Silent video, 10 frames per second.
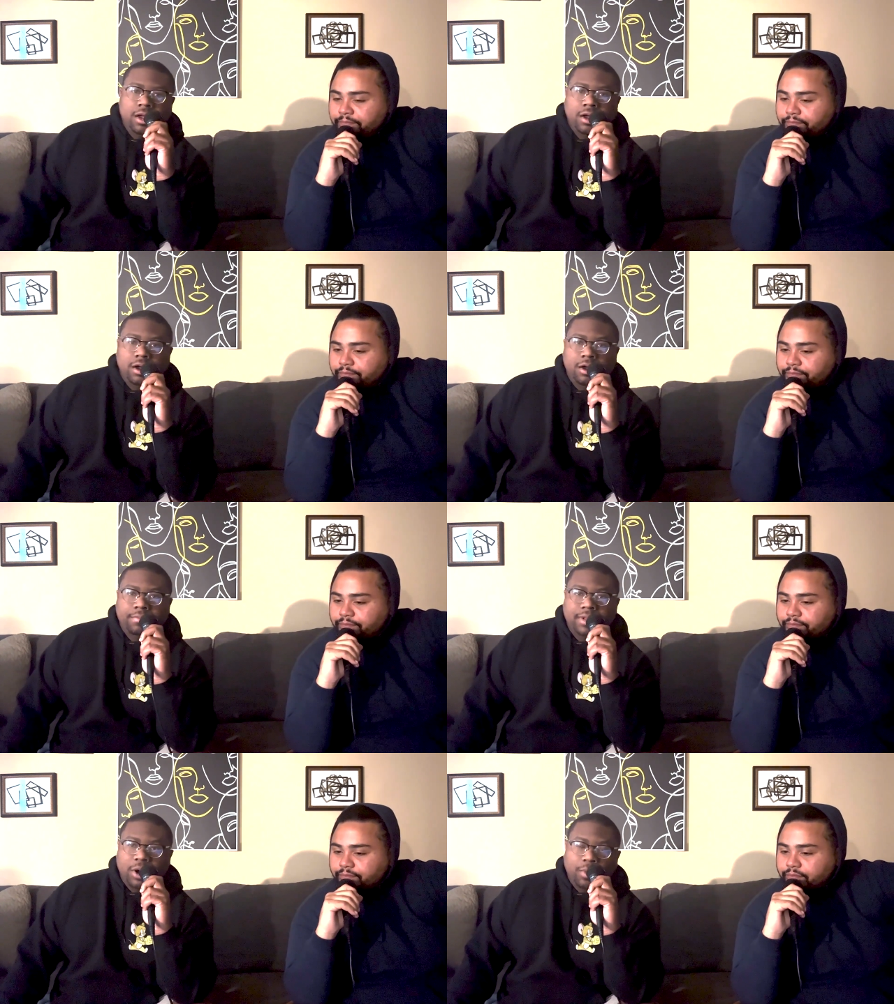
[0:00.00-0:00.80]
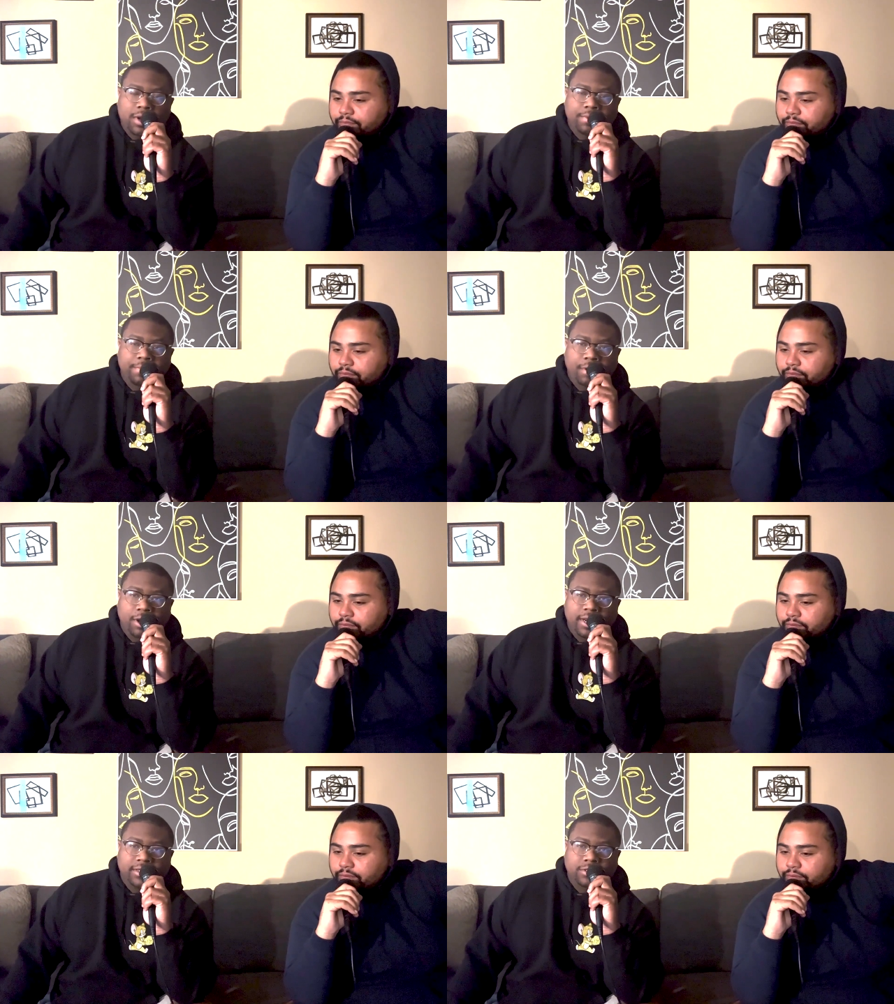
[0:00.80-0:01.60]
Speaker 1: Um, I want to be a
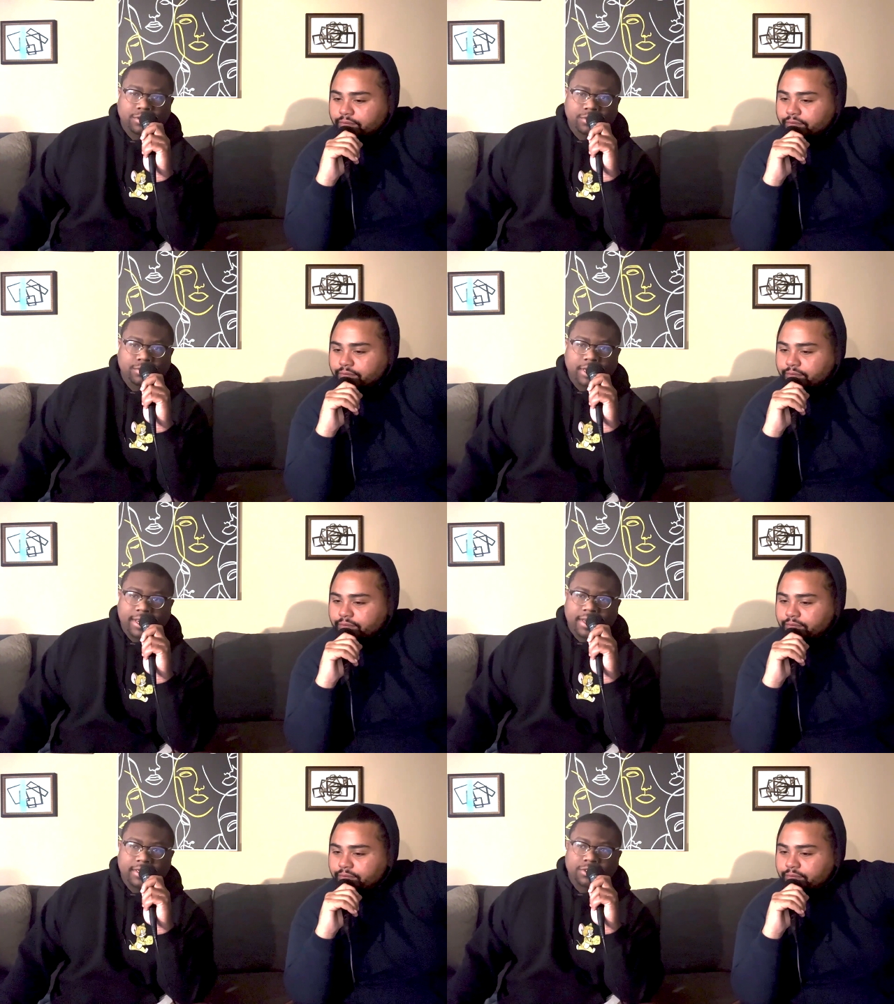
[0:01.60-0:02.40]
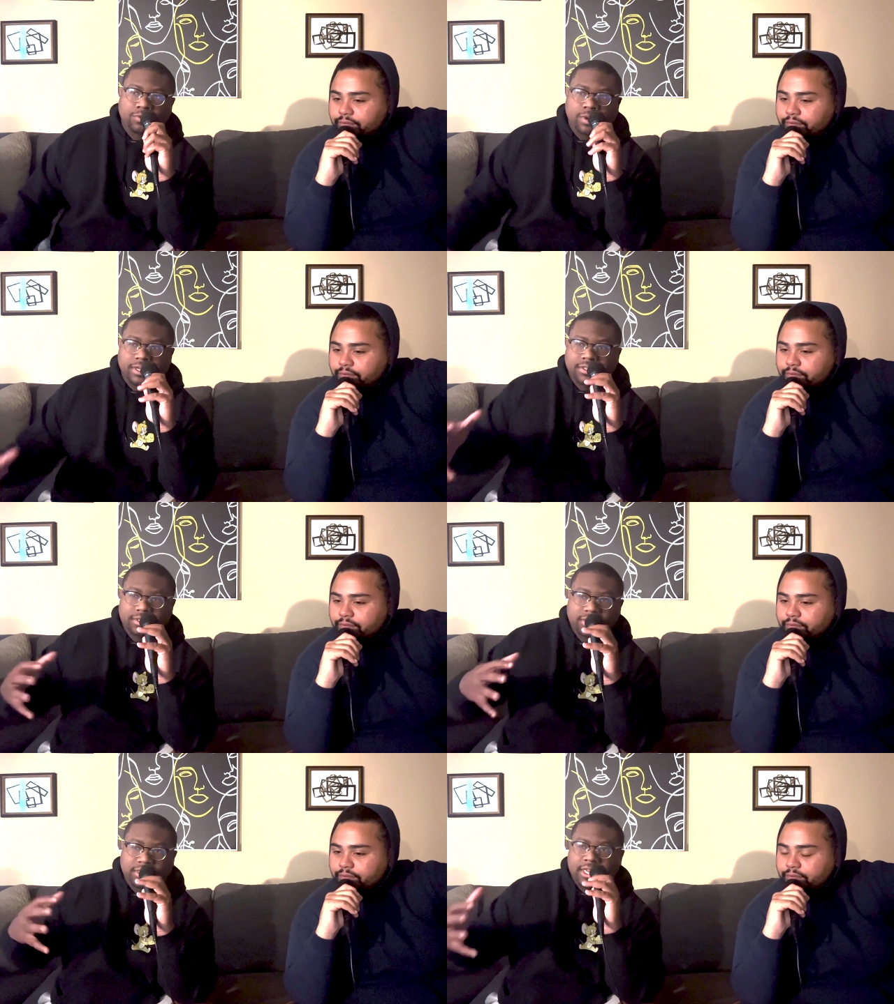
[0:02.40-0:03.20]
part of that too. Like I just want to
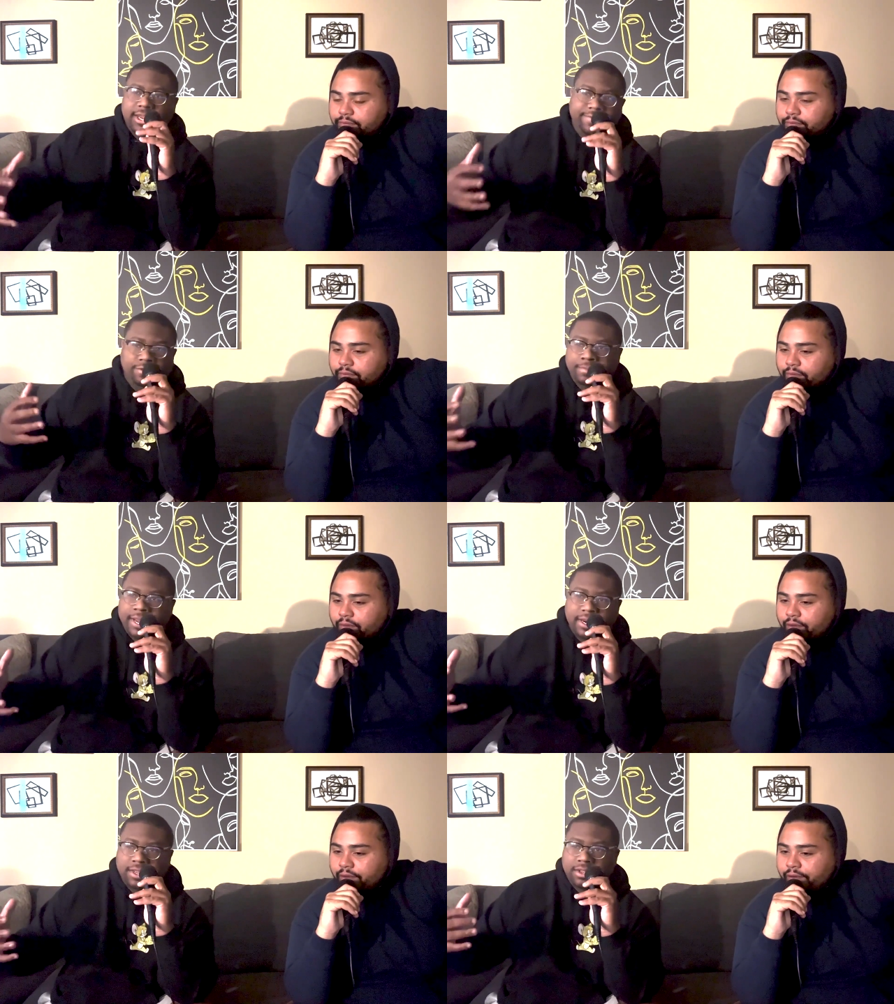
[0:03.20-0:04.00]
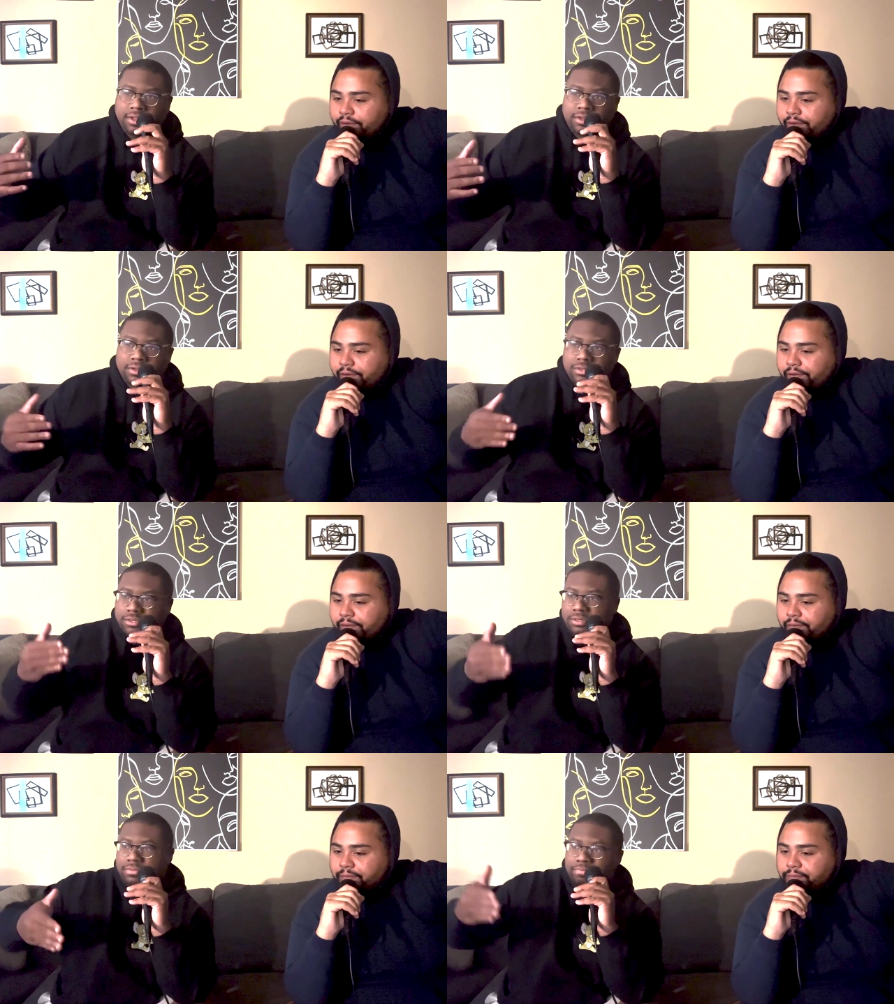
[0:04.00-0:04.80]
see everybody
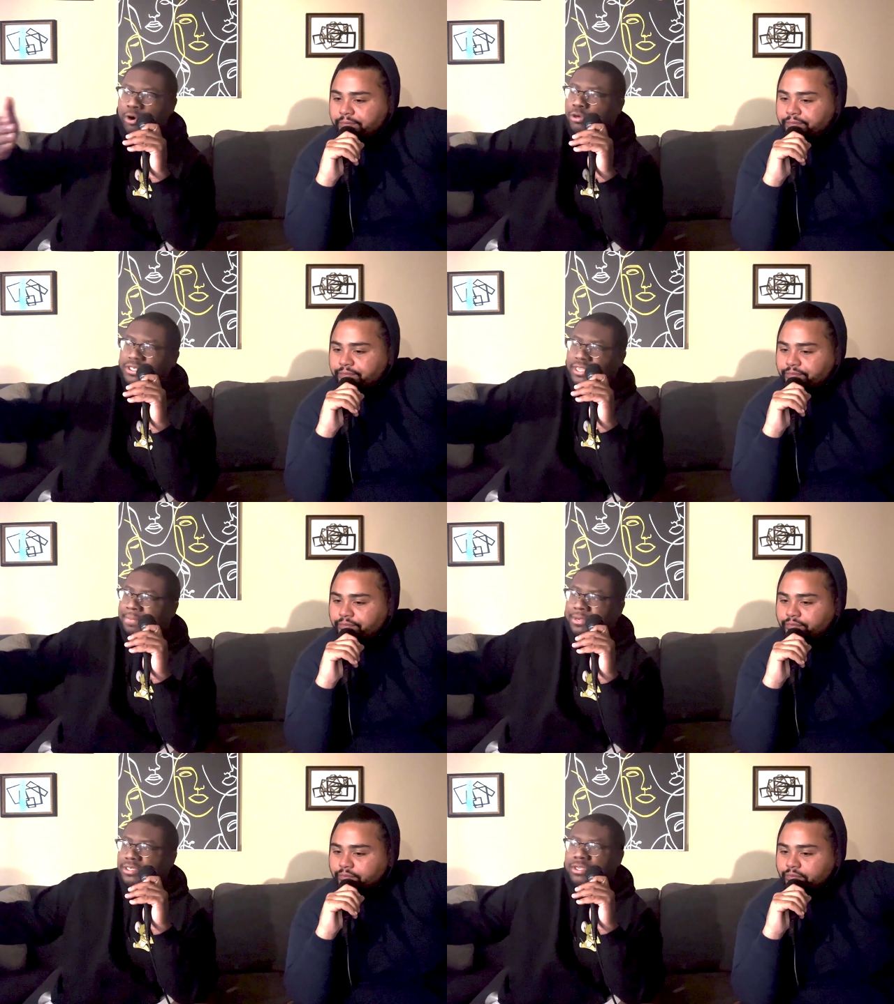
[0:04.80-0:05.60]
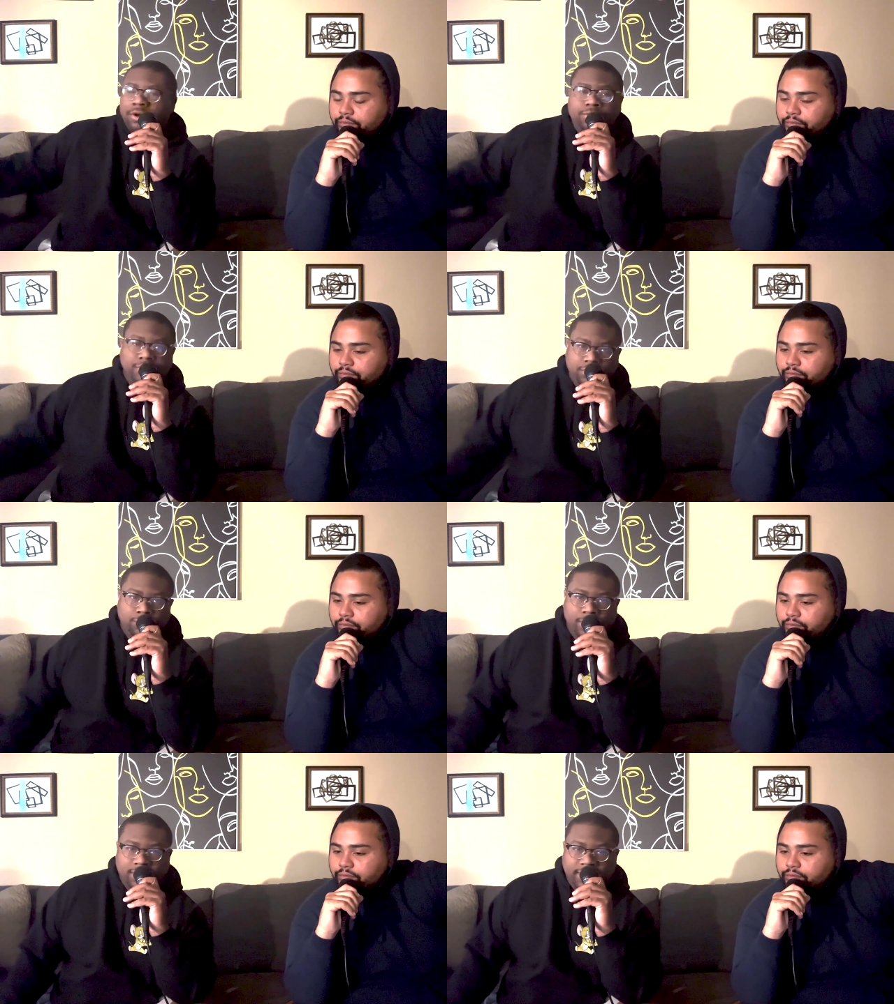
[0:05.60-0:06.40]
stepping stones to
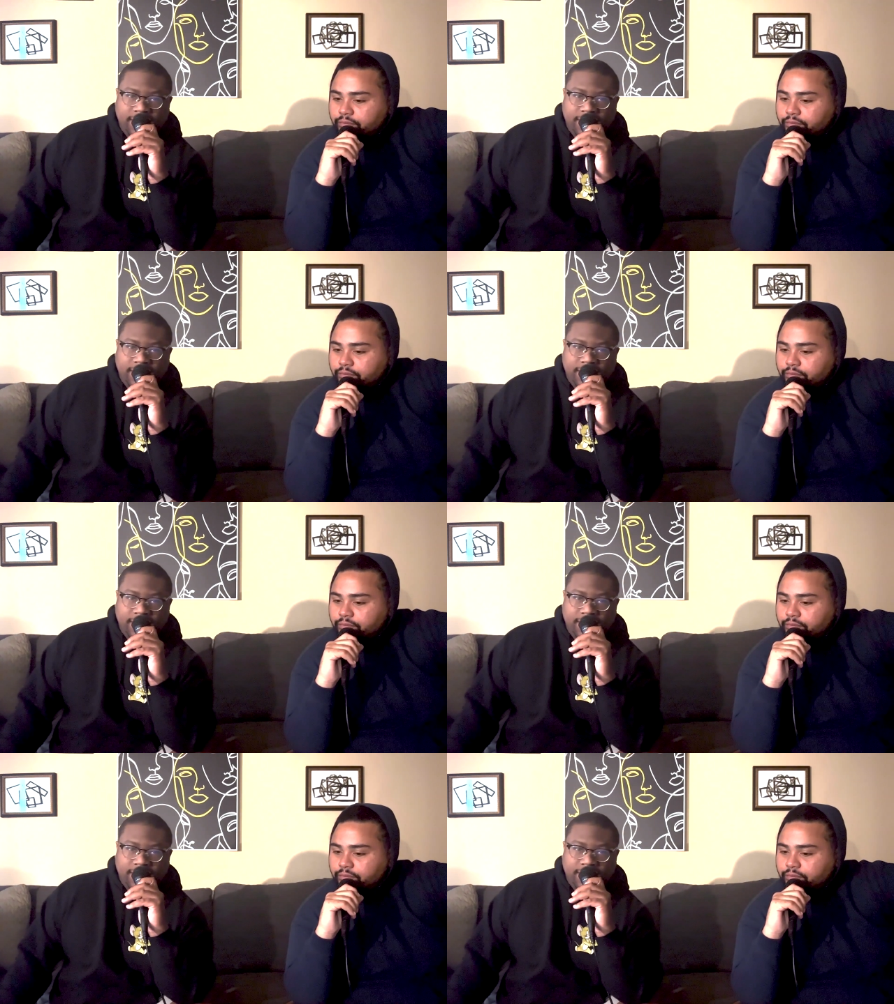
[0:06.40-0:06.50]
where they